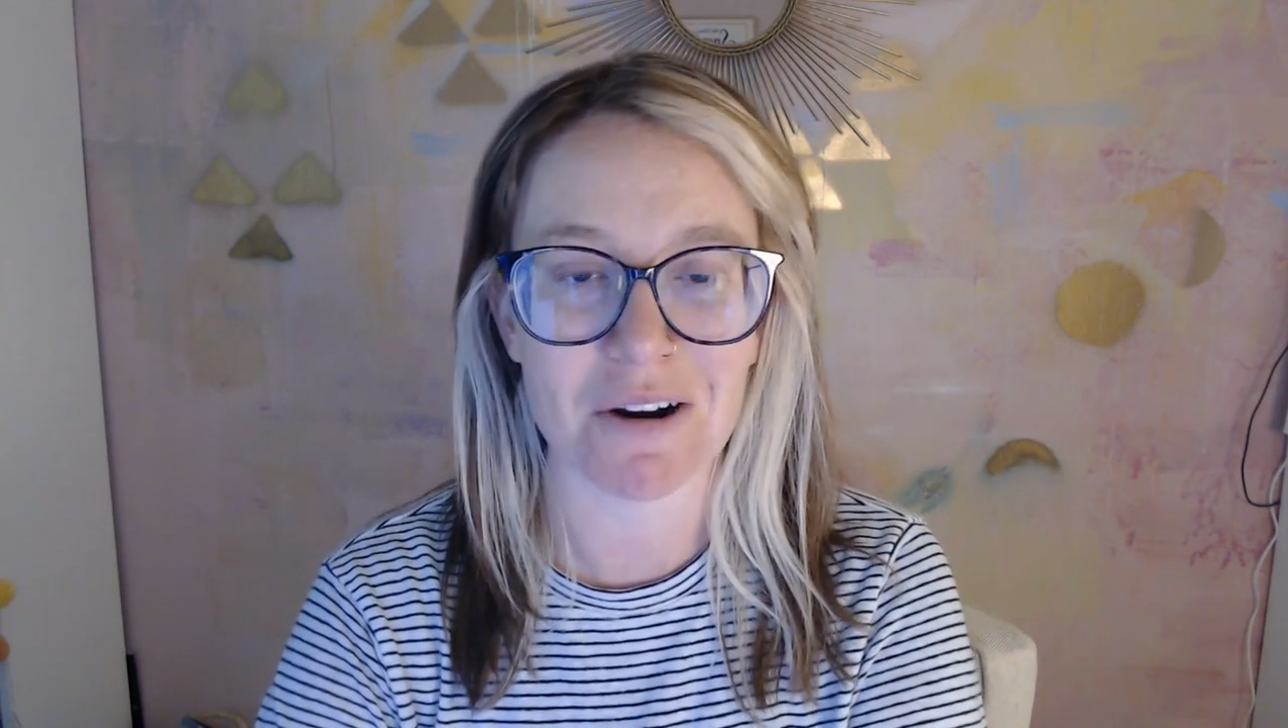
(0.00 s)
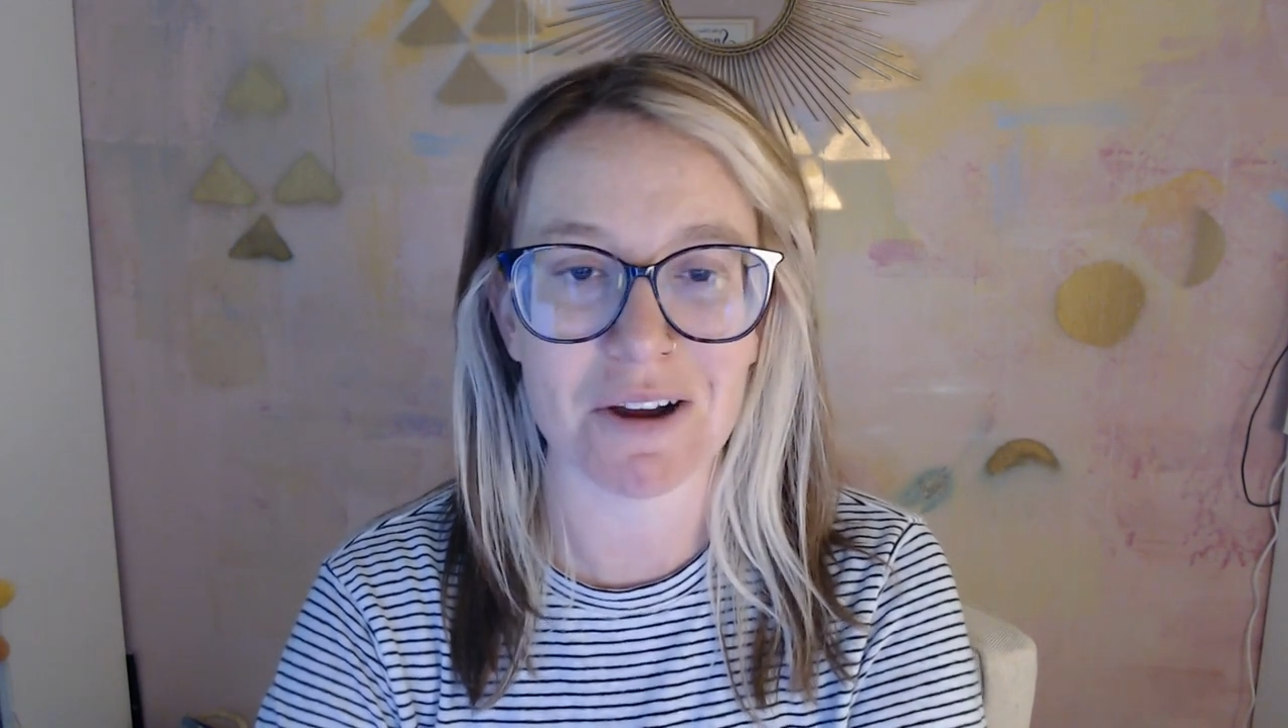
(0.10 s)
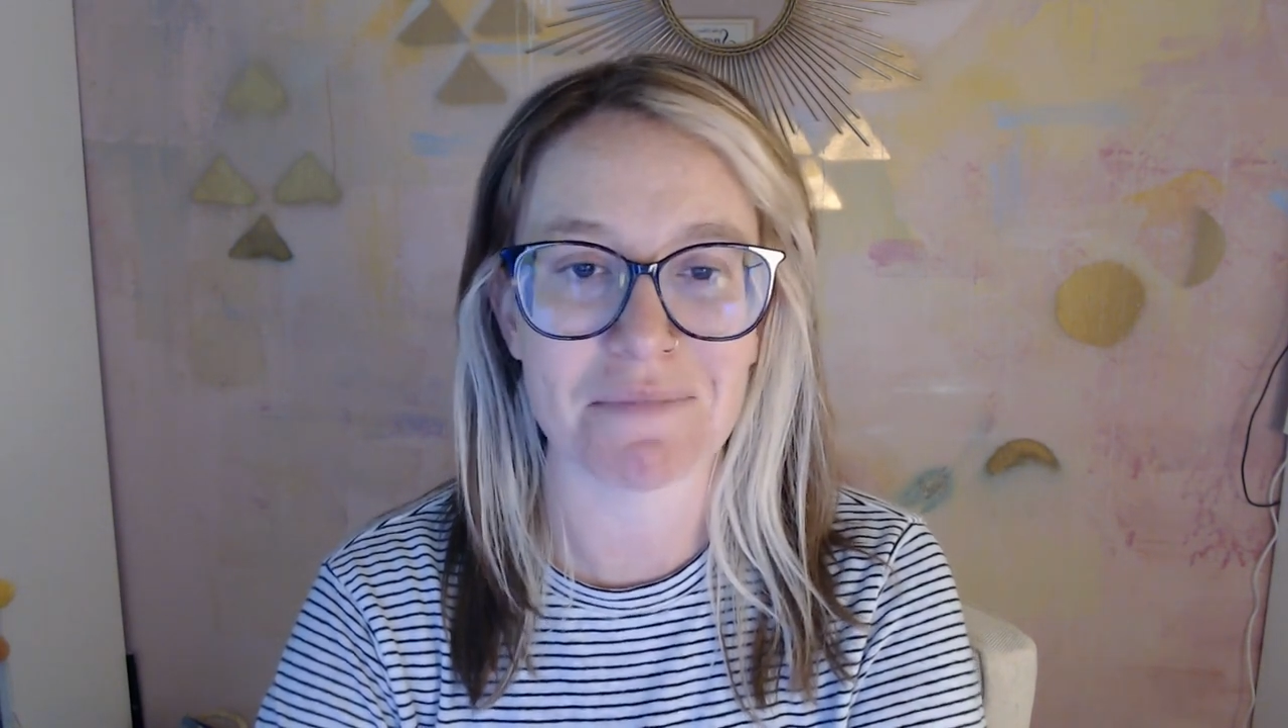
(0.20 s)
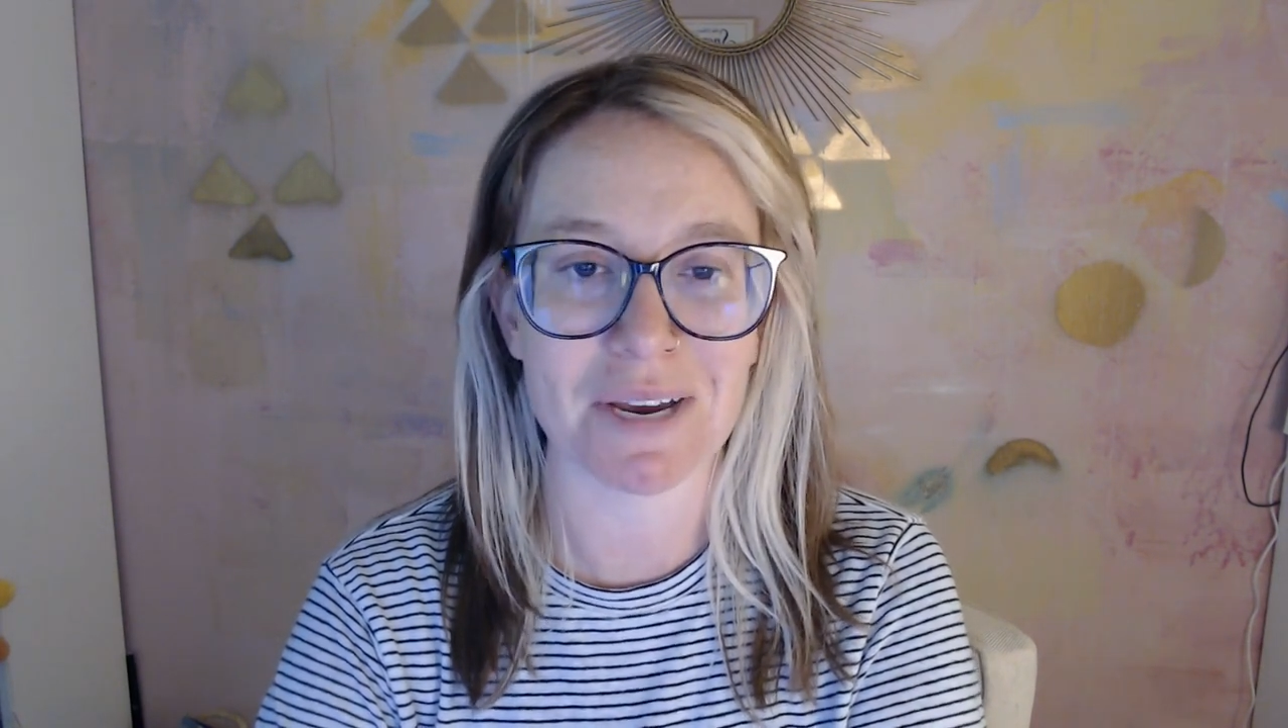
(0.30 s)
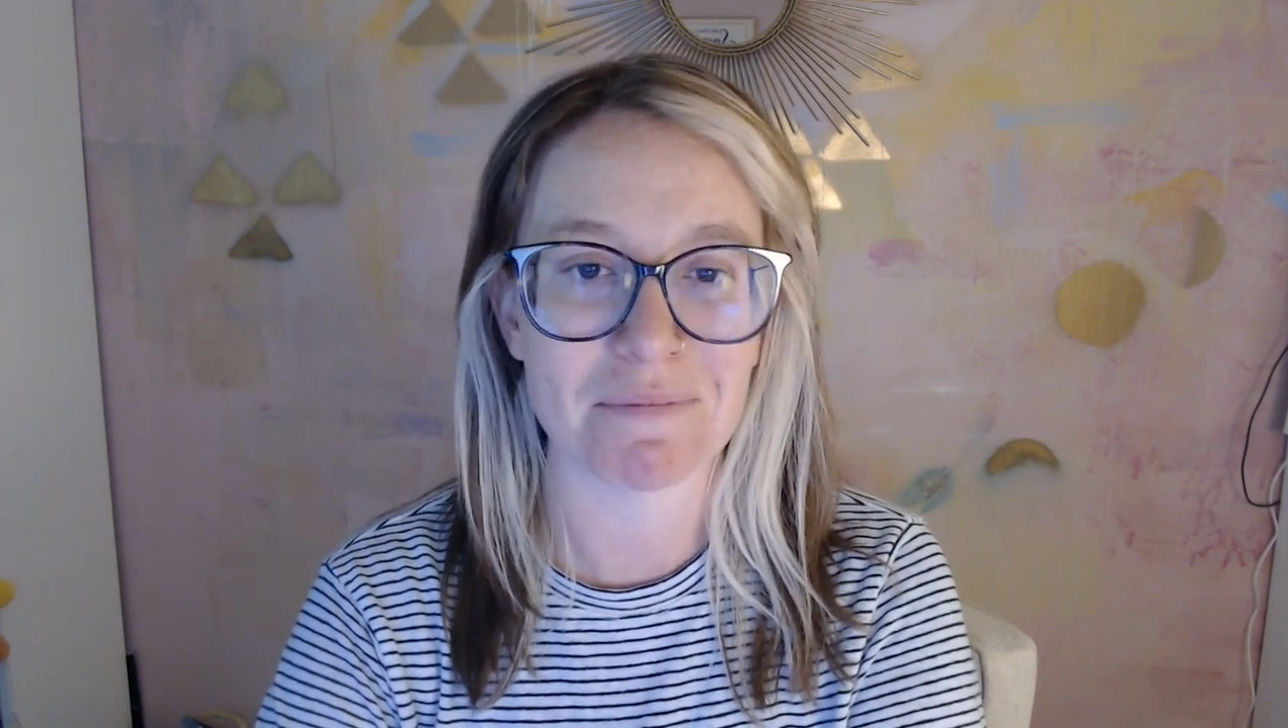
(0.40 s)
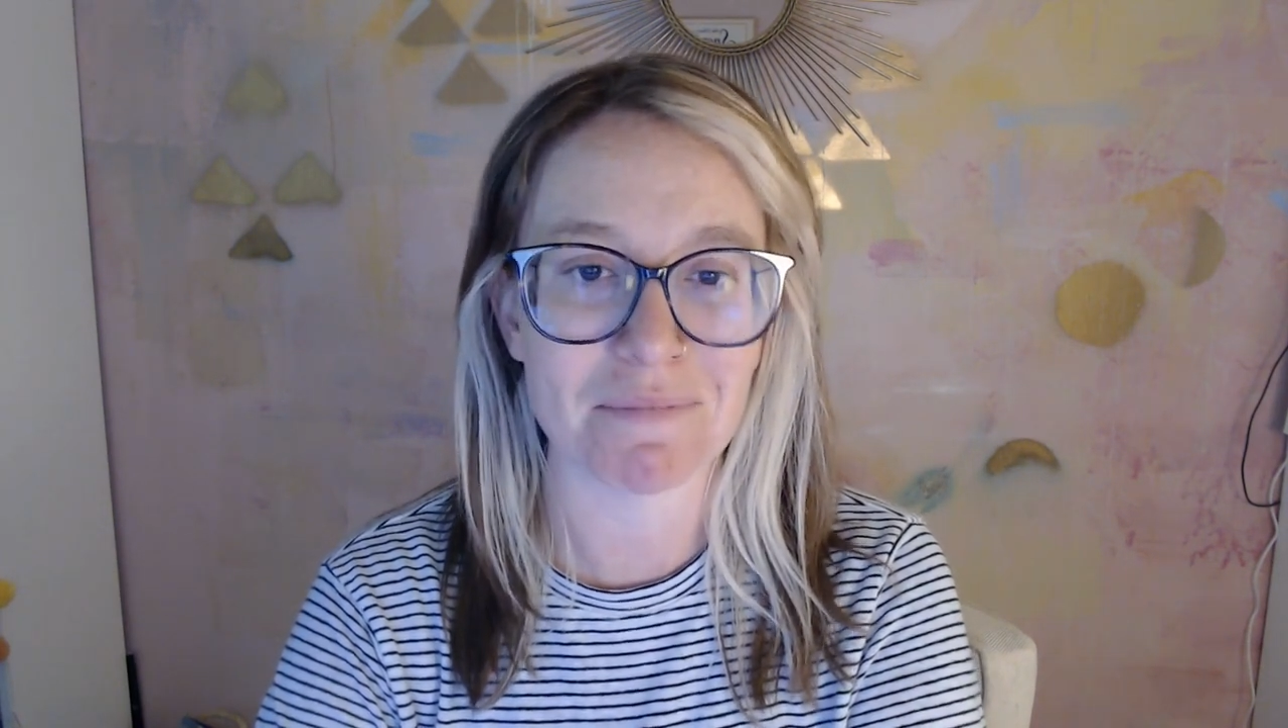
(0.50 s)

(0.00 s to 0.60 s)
on my